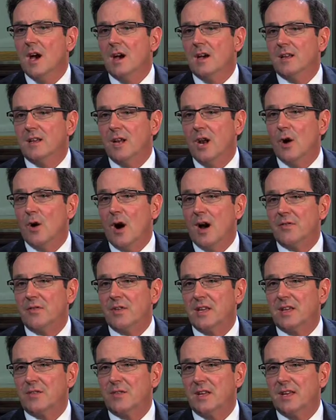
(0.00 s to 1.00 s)
You know, I
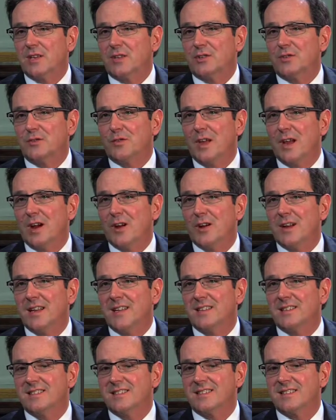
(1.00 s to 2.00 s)
think the issue there
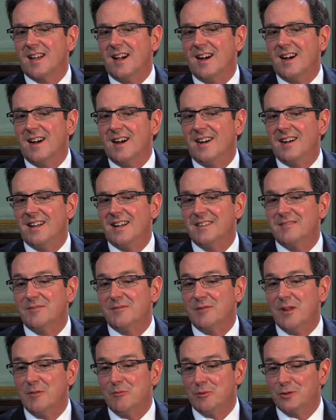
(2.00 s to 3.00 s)
is, uh,
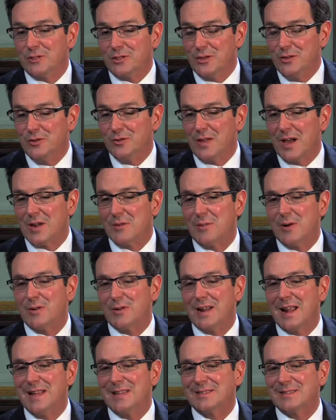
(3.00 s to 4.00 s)
and, and we'll see who that
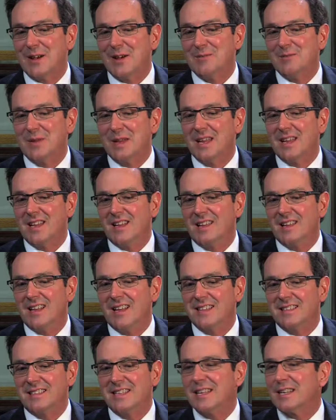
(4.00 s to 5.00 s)
opponent ends up being,
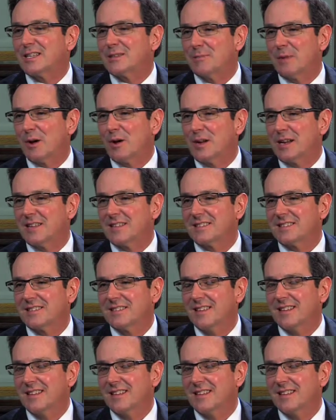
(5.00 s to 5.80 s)
is the experience.